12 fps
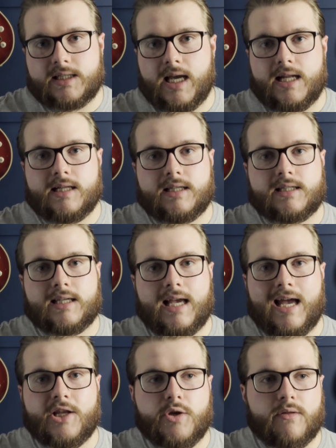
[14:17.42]
Scents
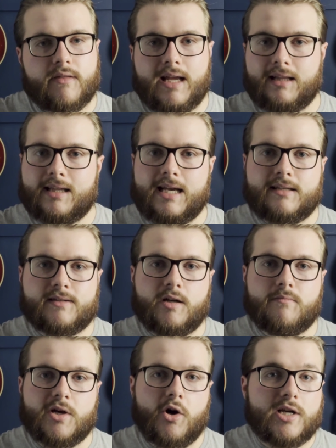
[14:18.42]
and you think there's
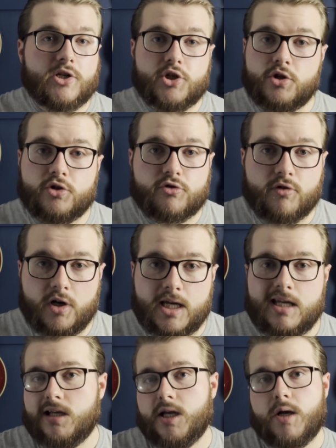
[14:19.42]
some that I should try,
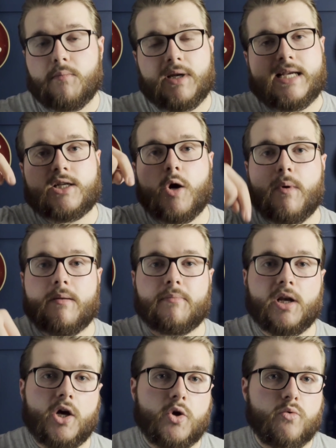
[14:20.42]
please comment
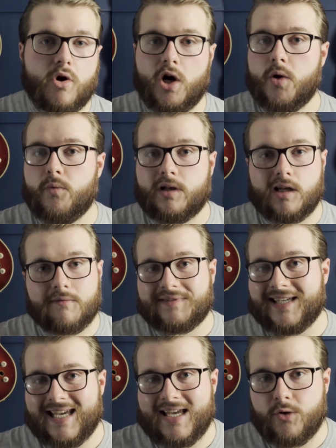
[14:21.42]
below. I would love
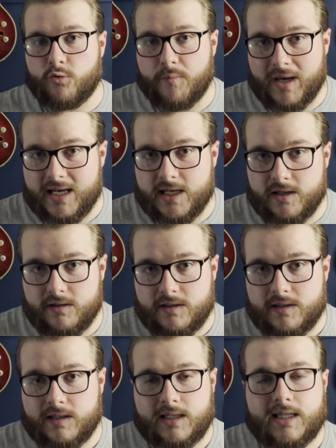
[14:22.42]
to hear your
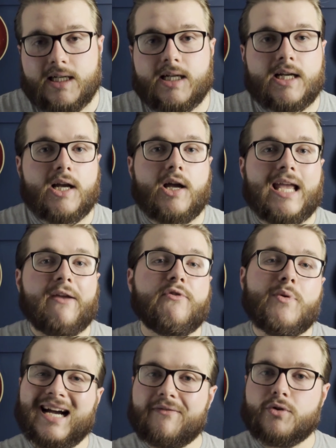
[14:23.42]
opinions. If
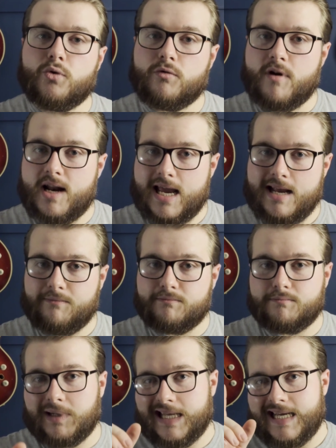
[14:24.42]
you haven't already,
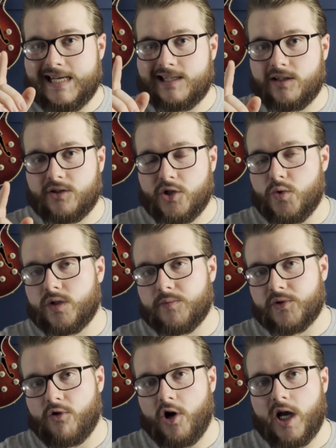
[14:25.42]
please do
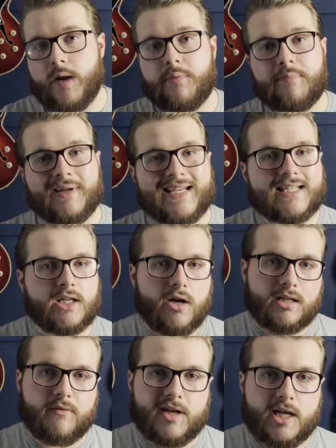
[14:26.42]
subscribe, please
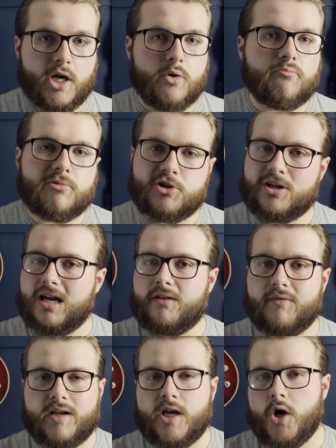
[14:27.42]
like the video, share the
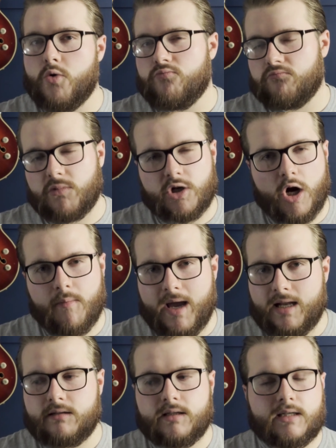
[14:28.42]
video,
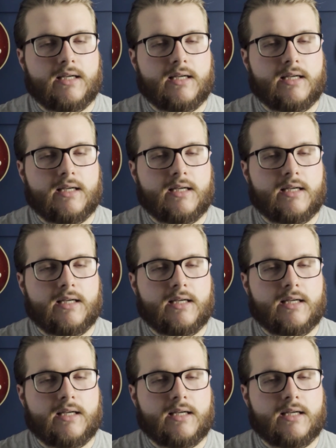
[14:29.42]
comment,